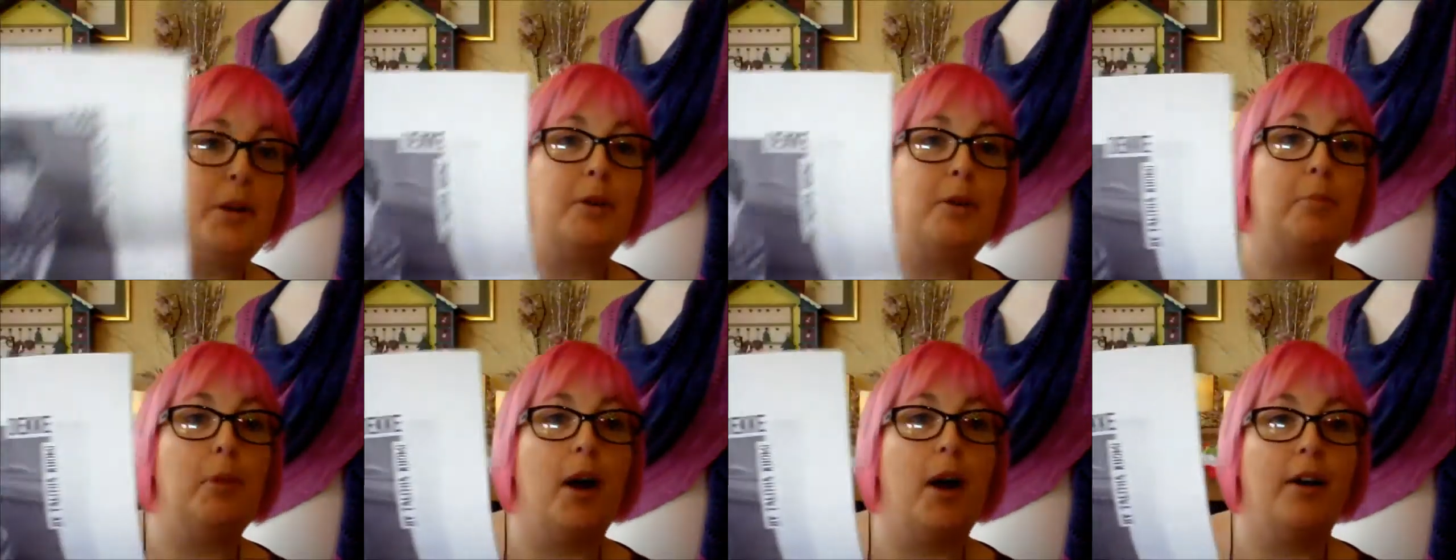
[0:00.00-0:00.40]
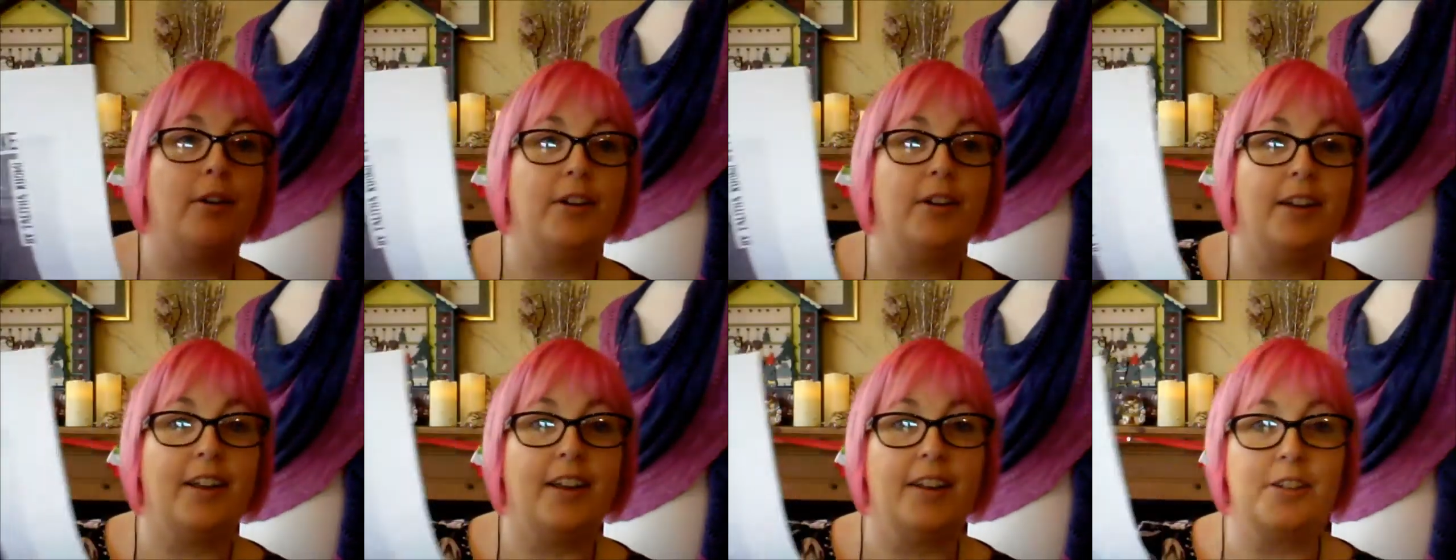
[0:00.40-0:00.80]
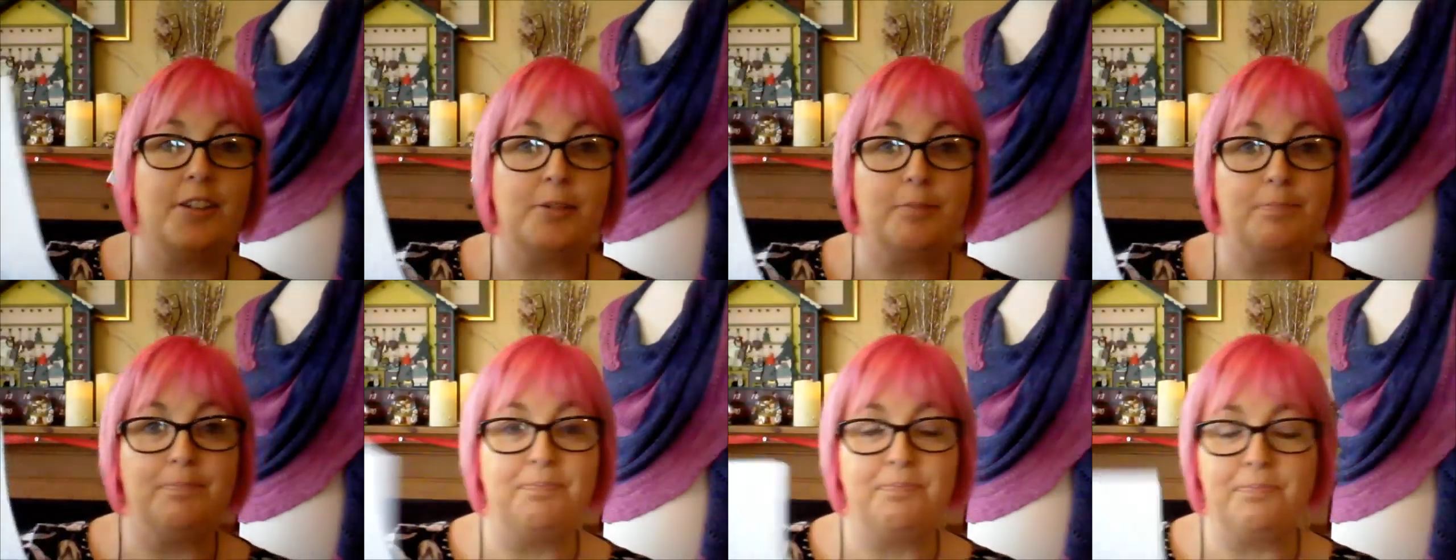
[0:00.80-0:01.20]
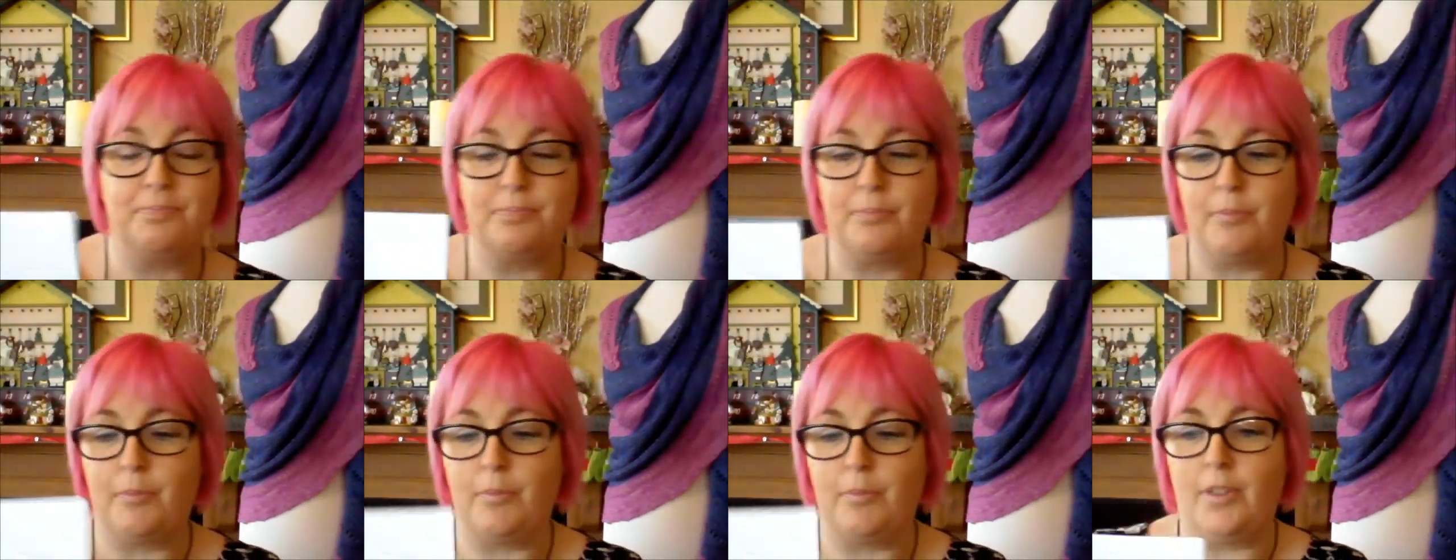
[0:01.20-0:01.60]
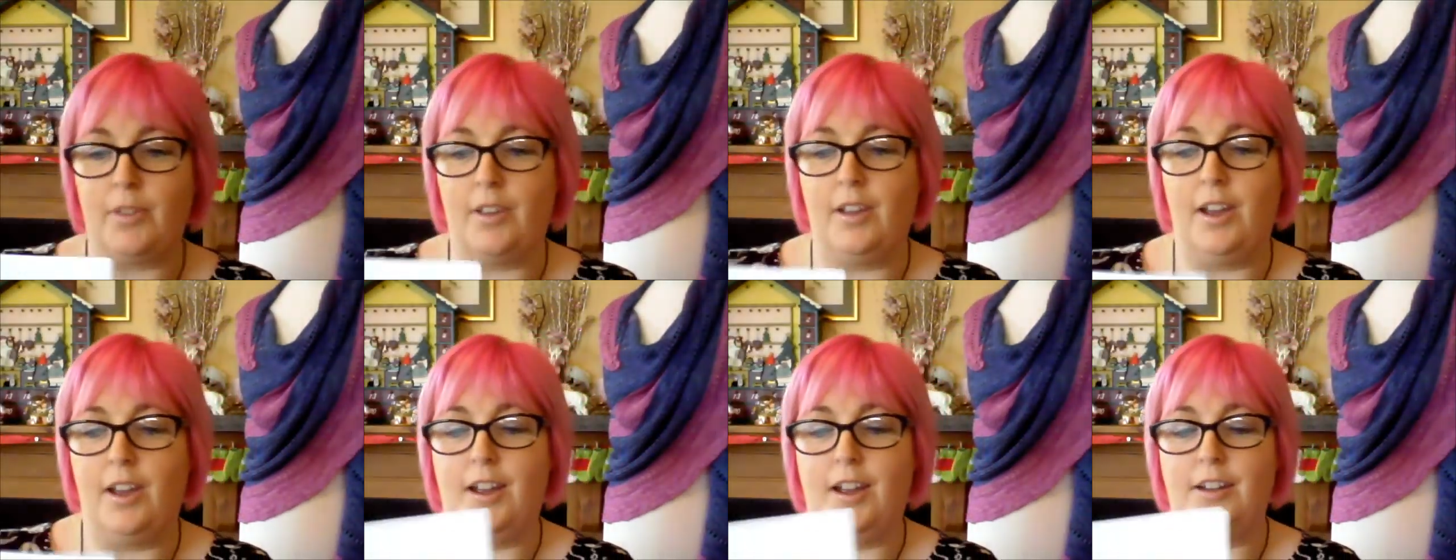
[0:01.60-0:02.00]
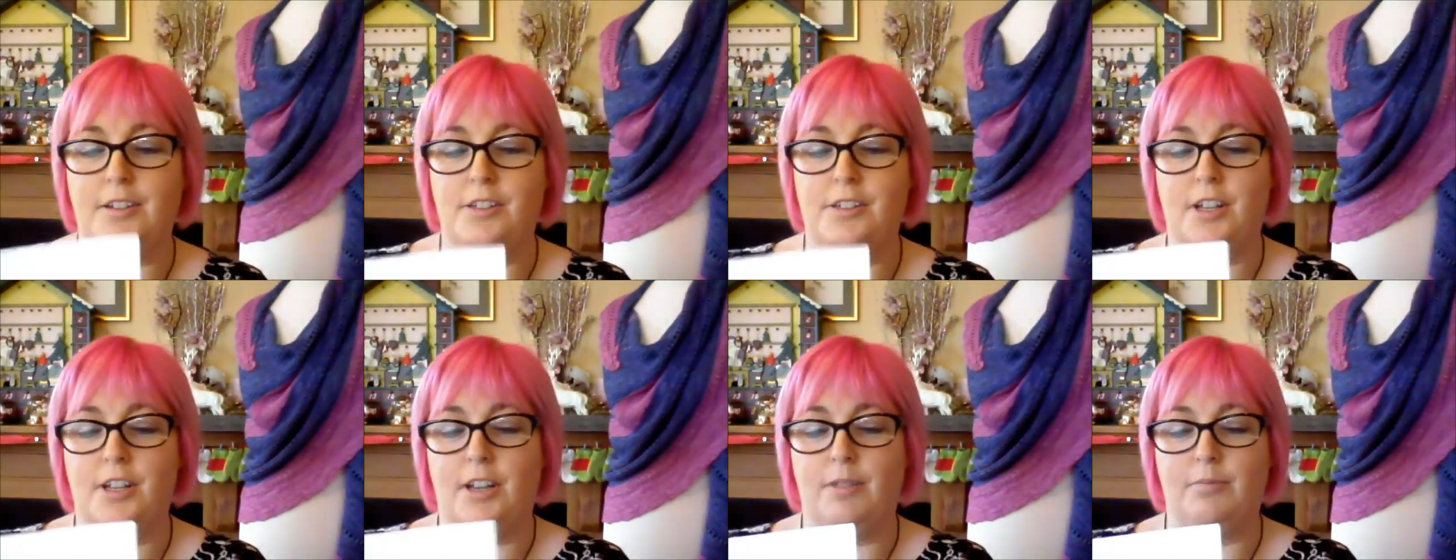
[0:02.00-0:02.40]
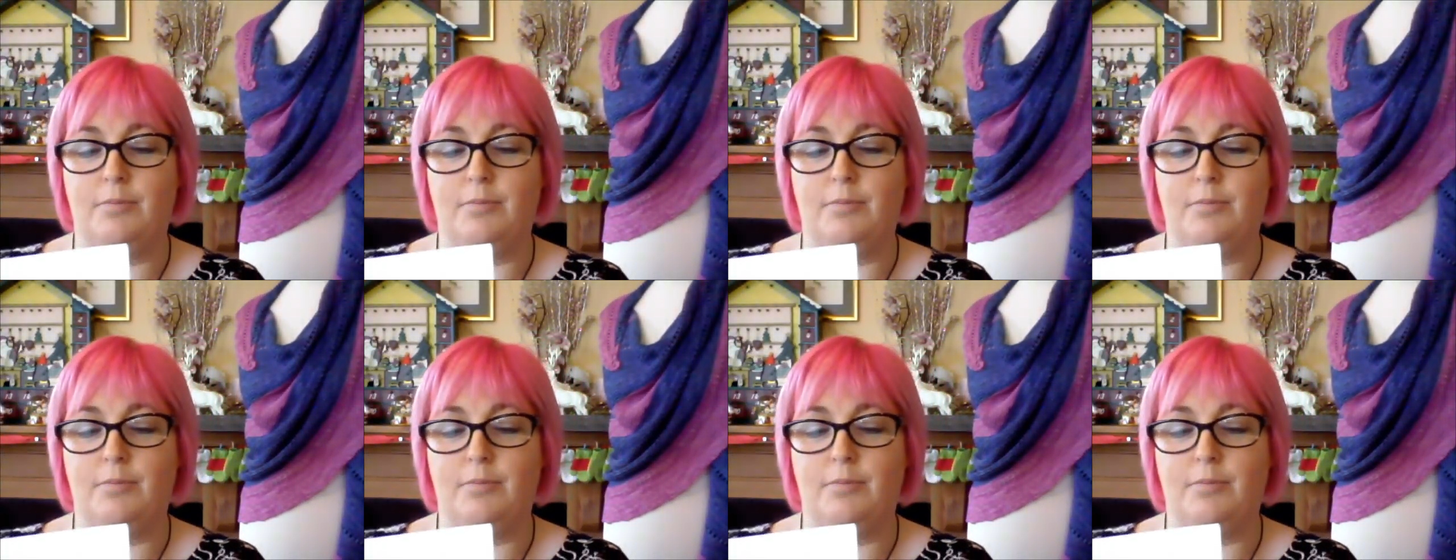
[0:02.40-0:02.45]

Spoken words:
been admiring it, and